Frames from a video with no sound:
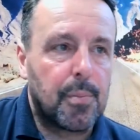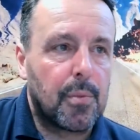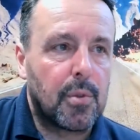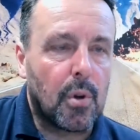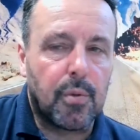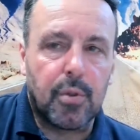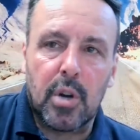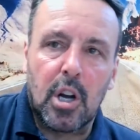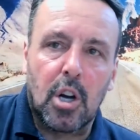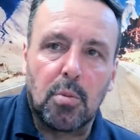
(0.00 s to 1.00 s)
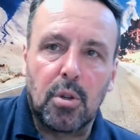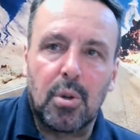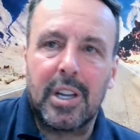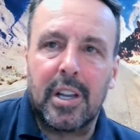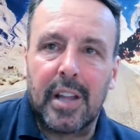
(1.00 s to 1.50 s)
So if you're at home, you'd
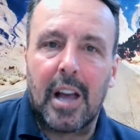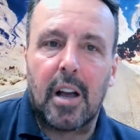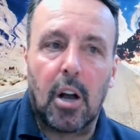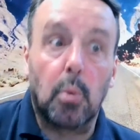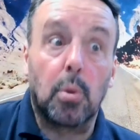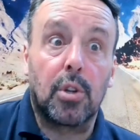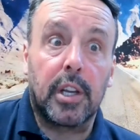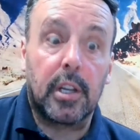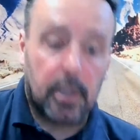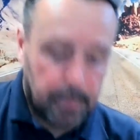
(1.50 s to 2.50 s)
hear that, I would think.